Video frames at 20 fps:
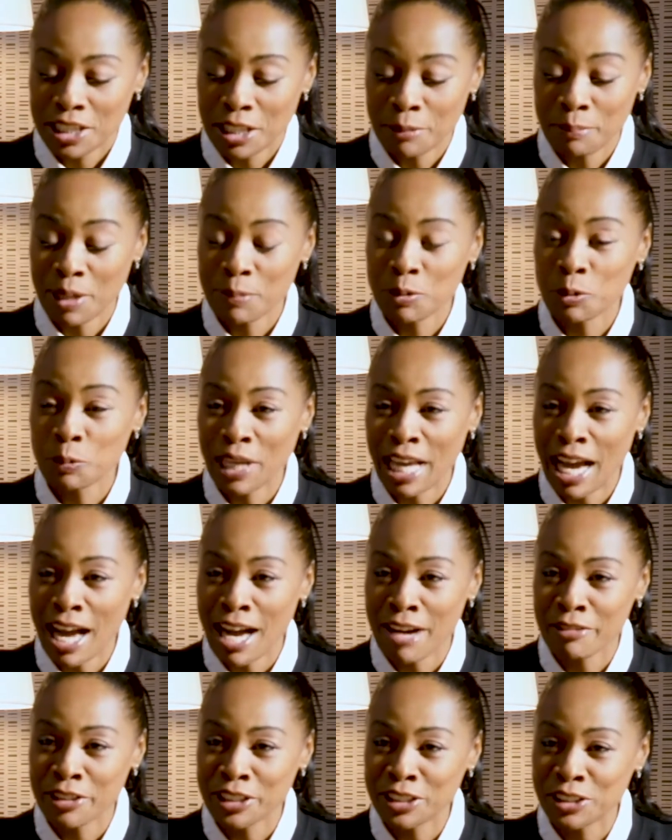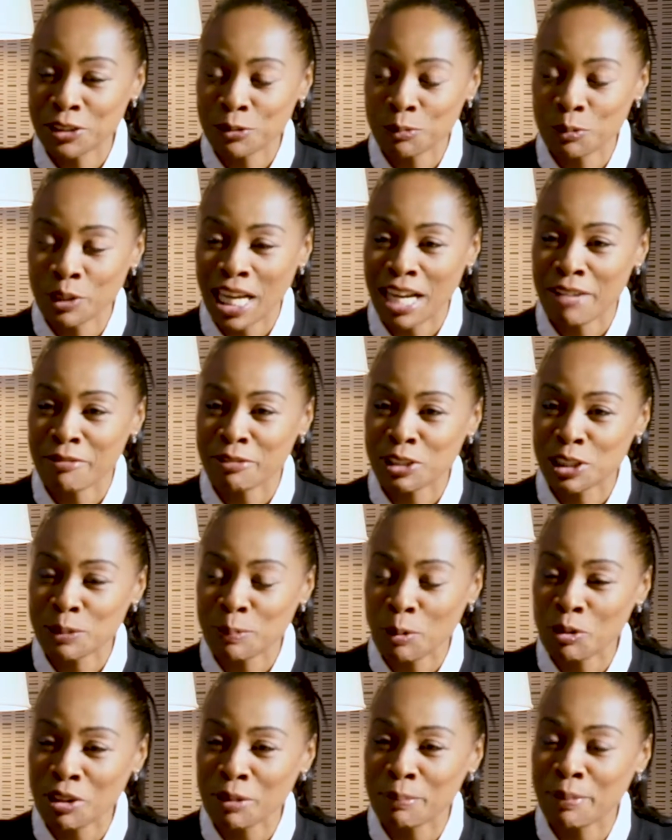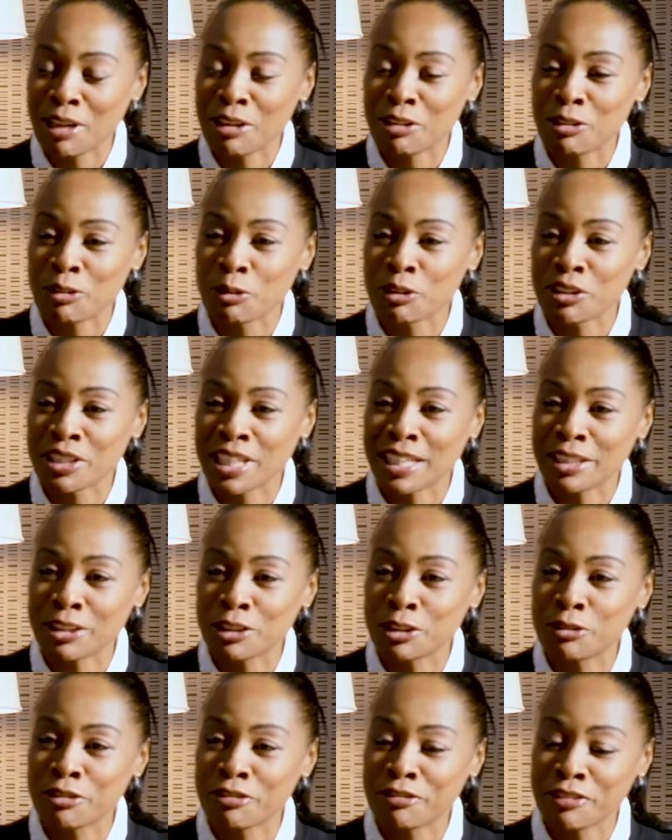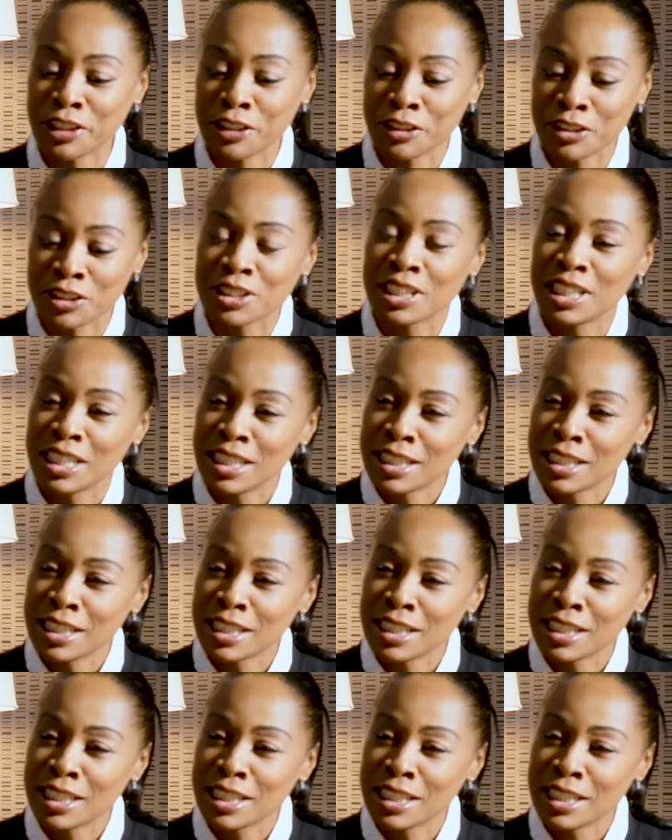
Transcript: maybe we haven't spoke about, or that you feel